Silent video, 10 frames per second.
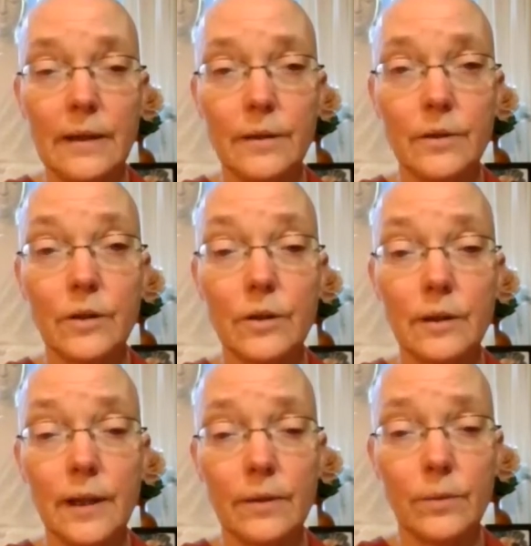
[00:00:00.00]
And there are
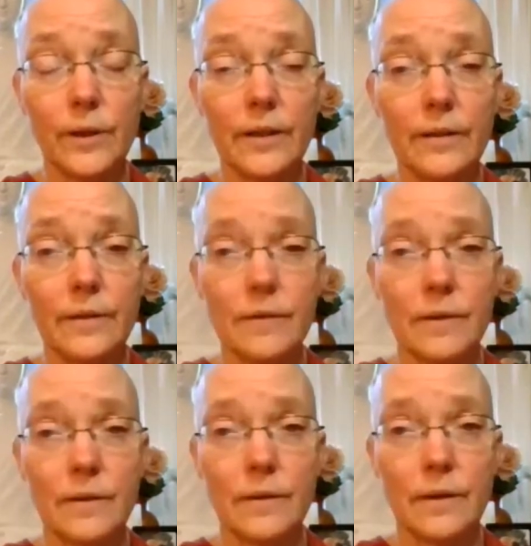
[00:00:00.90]
a lot of
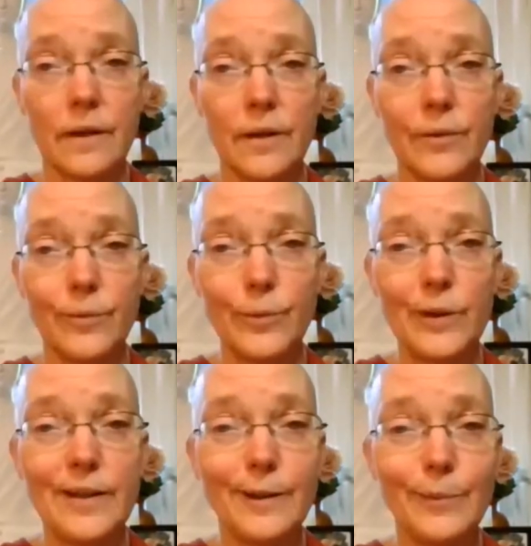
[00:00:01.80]
ways.
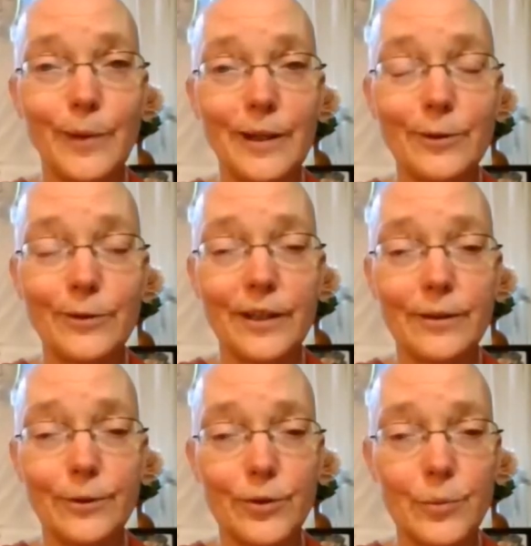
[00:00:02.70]
Reading Michael
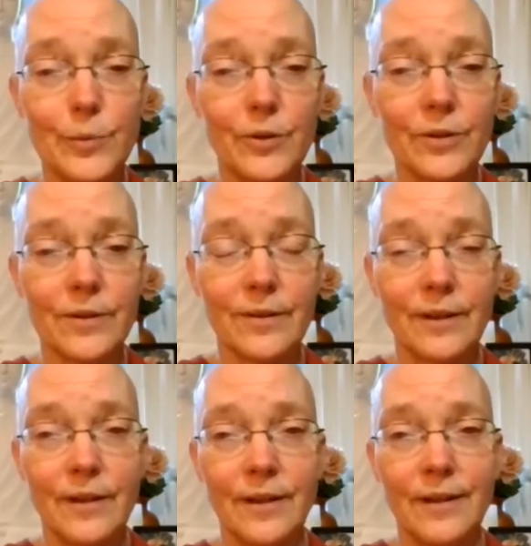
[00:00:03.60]
Nagler's books
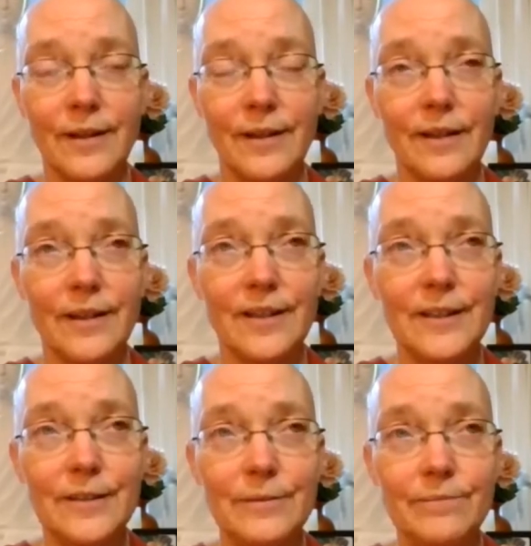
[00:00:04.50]

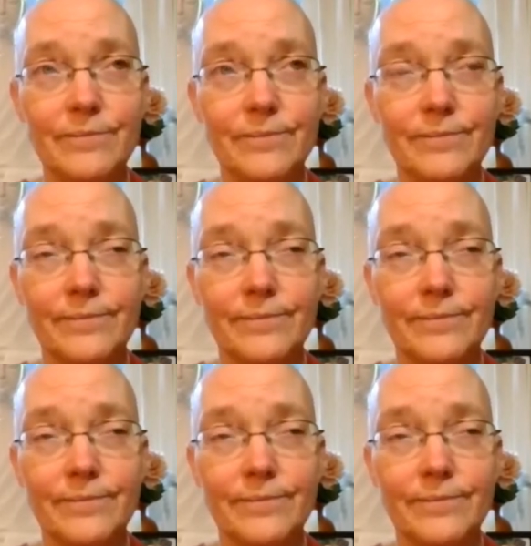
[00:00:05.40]
can